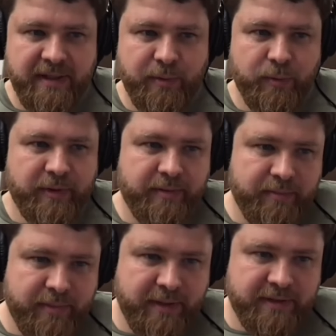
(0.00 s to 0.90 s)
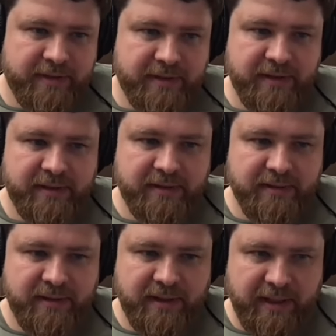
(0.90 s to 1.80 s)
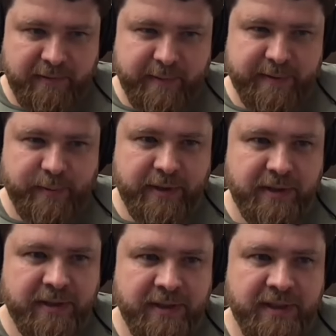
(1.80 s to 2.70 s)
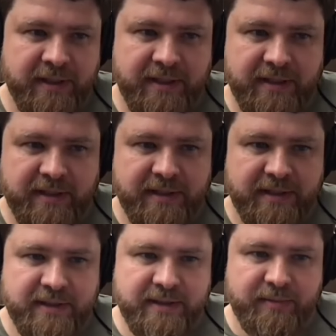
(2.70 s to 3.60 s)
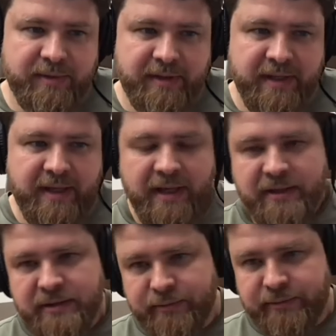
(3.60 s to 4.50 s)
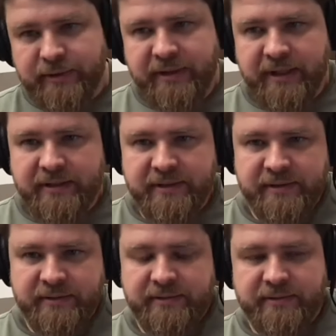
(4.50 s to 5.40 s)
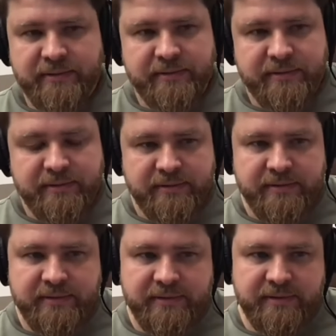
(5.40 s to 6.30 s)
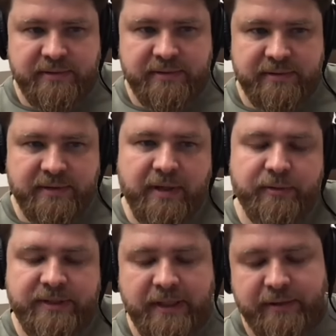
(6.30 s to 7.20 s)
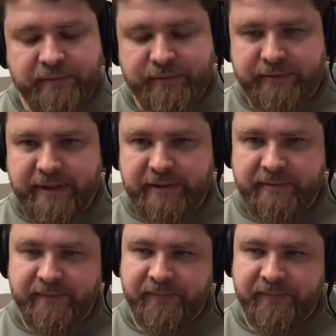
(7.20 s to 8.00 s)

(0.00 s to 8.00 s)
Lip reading: They were based in Kiev as well, but they had to relocate to outside of Ukraine.